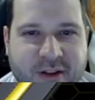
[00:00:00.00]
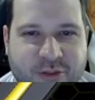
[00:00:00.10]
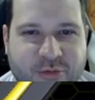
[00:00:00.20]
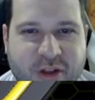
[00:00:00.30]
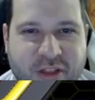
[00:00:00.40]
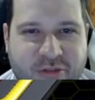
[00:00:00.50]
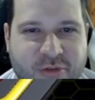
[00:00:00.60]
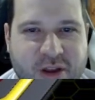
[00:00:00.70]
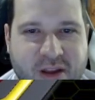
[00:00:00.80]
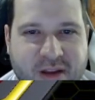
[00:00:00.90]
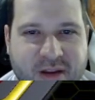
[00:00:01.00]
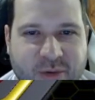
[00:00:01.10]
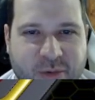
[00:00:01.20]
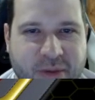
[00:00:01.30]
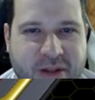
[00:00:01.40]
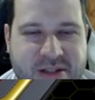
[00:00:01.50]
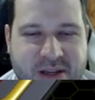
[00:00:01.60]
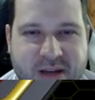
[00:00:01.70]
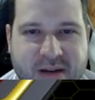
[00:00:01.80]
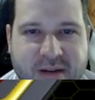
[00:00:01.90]
3-3 would be
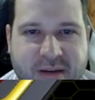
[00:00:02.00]
insane.